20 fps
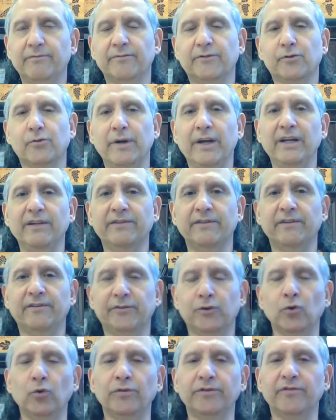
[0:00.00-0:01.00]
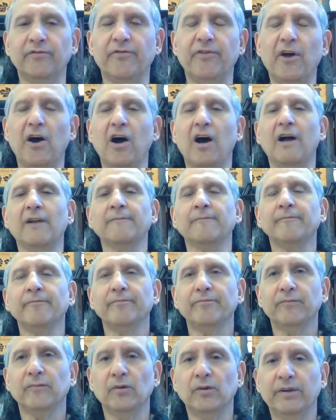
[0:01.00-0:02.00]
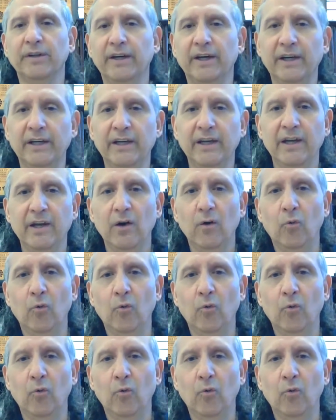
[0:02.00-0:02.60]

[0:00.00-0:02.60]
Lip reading: trains, the schools of thought. Okay,